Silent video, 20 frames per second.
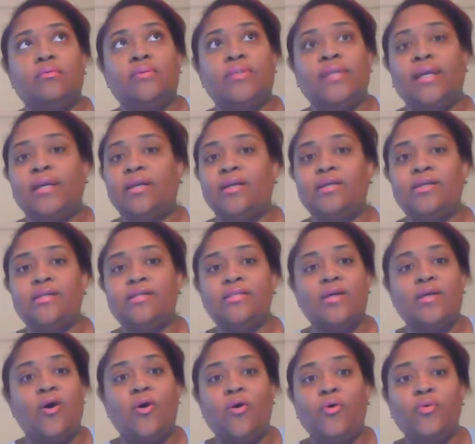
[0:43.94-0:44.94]
there is
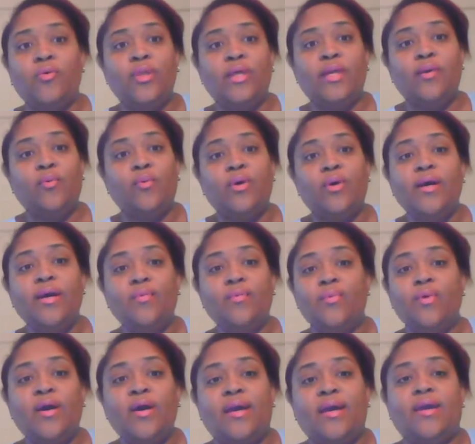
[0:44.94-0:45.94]
only
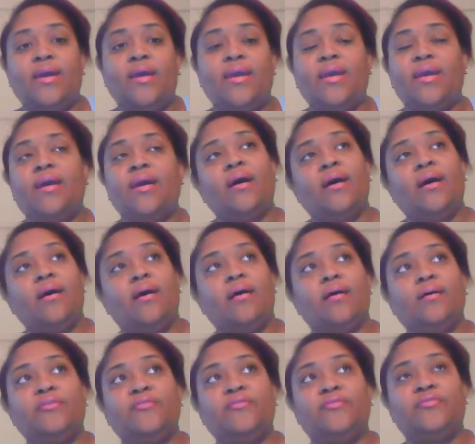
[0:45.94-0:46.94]
one way
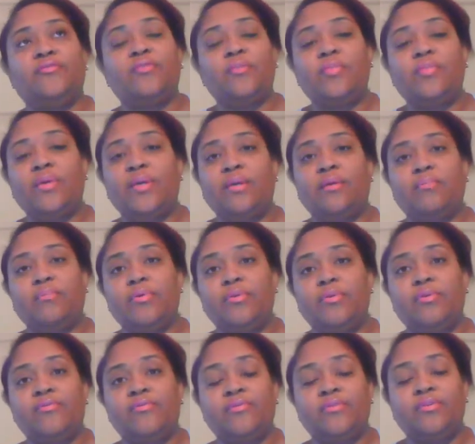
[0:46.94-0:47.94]
of being
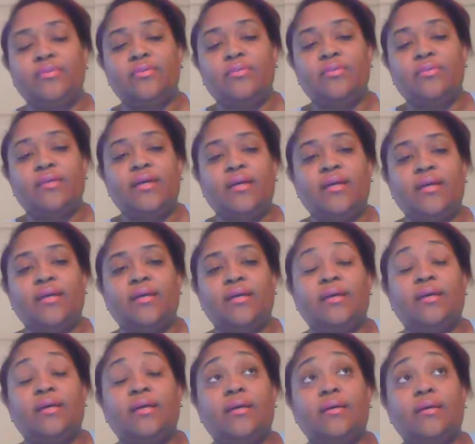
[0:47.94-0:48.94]
beautiful,
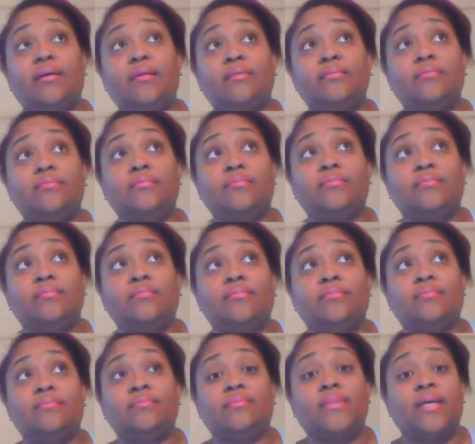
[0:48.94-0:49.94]
and
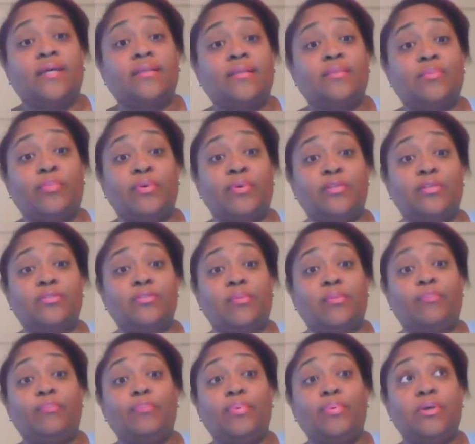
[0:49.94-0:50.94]
that's a bunch
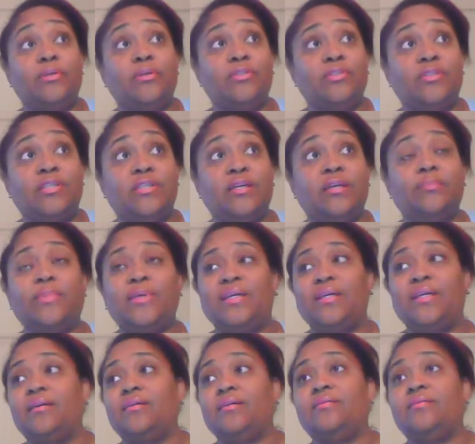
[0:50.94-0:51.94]
of bullshit.
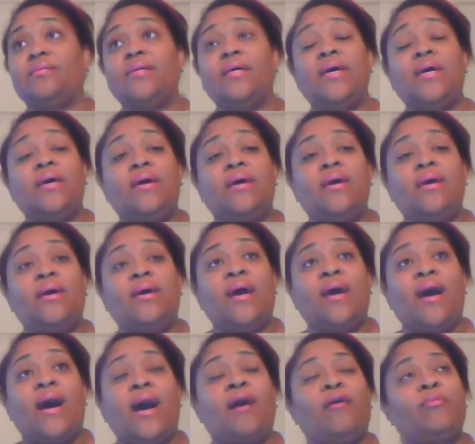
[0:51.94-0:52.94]
Because
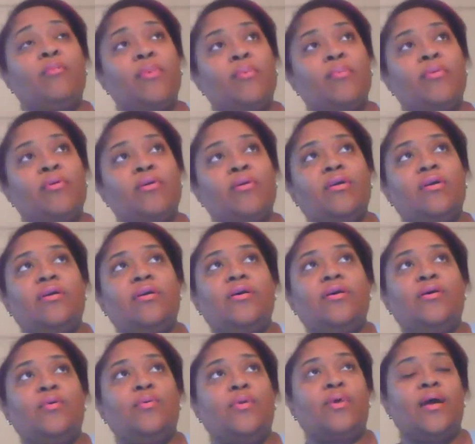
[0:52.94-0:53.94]
I remember
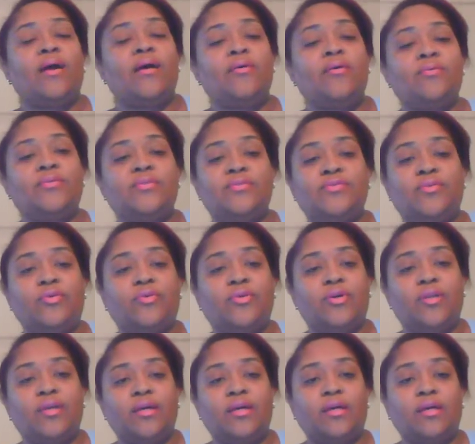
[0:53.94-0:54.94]
when I was
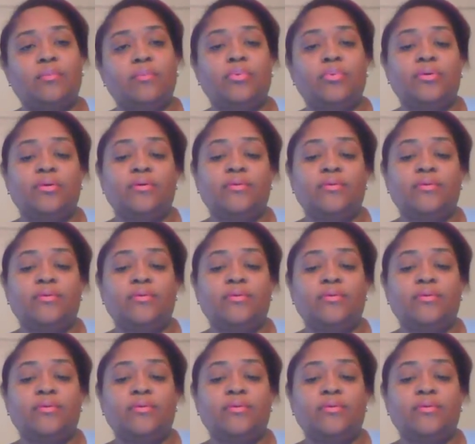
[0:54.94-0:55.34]
growing up,